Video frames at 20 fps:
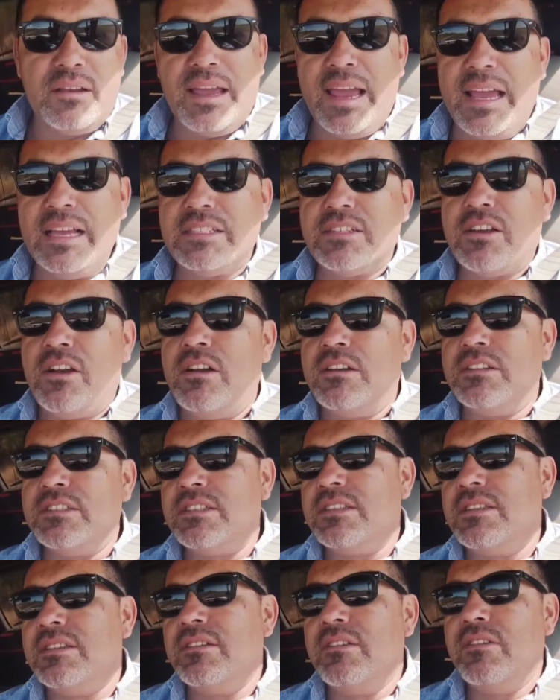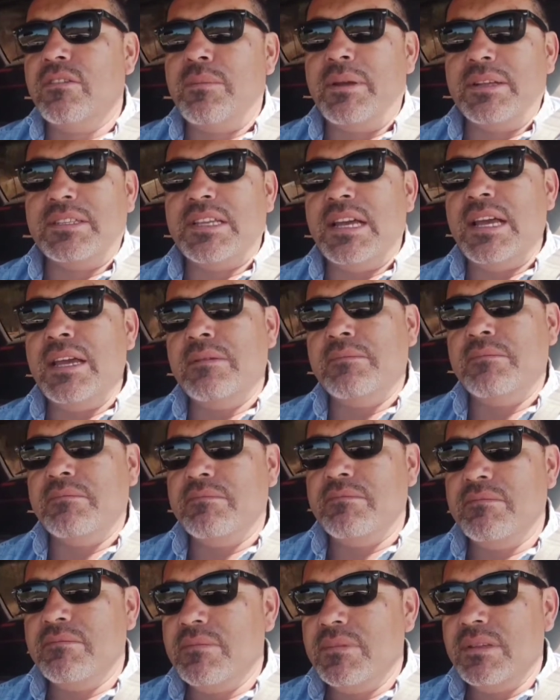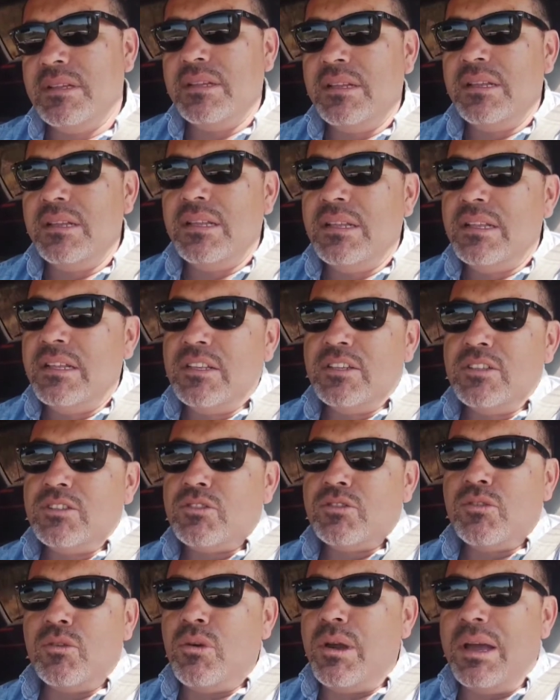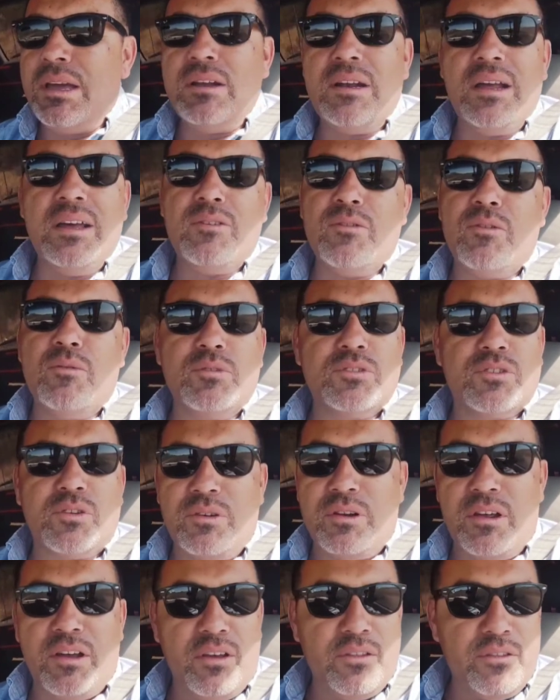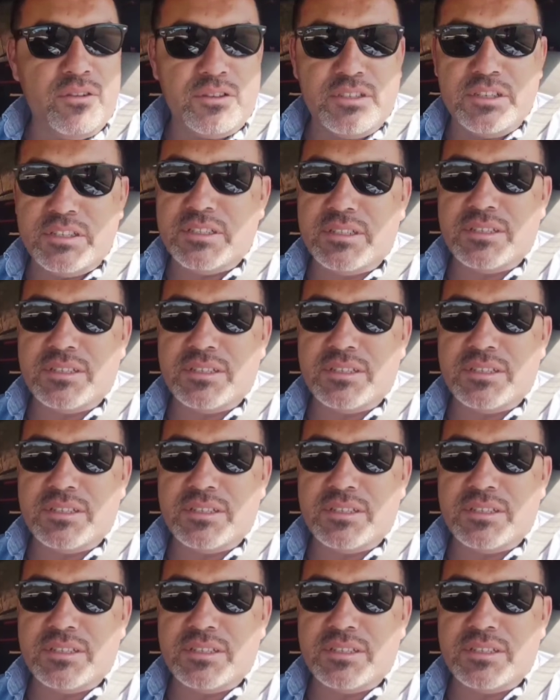gas cost, my time. So I don't know what's going on.